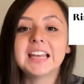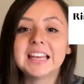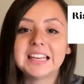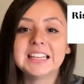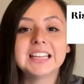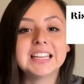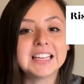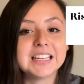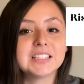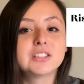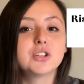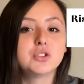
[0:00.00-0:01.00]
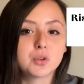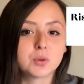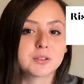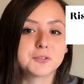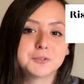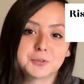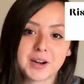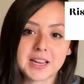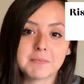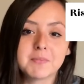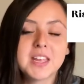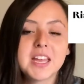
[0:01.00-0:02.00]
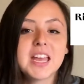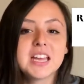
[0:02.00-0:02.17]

in its door frame.